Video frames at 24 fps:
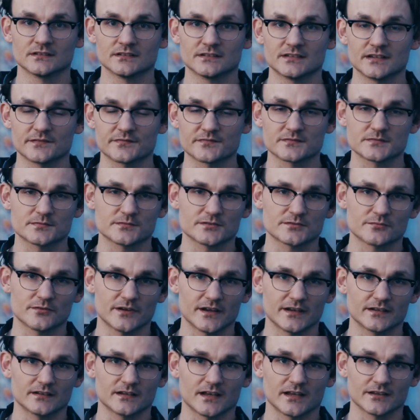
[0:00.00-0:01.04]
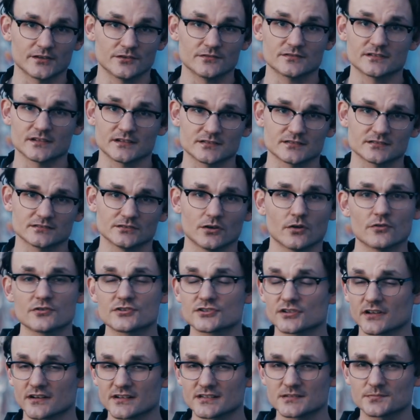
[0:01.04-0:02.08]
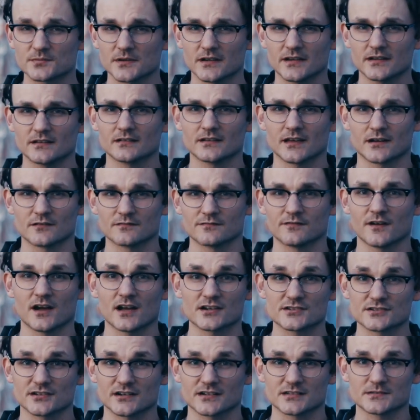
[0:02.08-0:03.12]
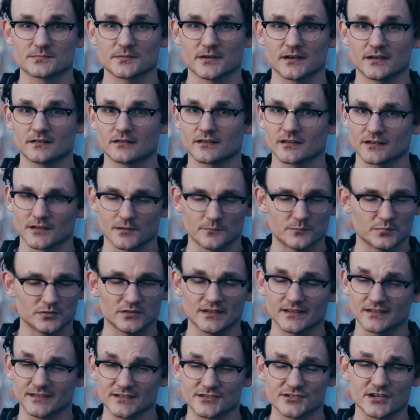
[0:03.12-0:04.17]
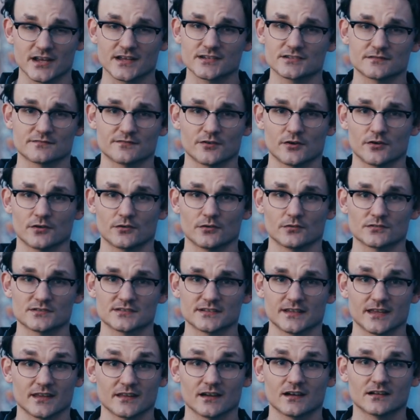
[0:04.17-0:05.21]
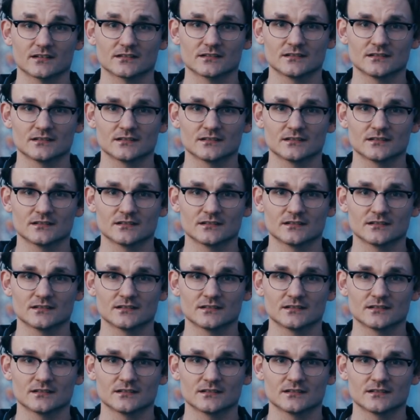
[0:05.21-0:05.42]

The difference between using a slow shutter speed and a fast shutter speed can completely change your photo altogether.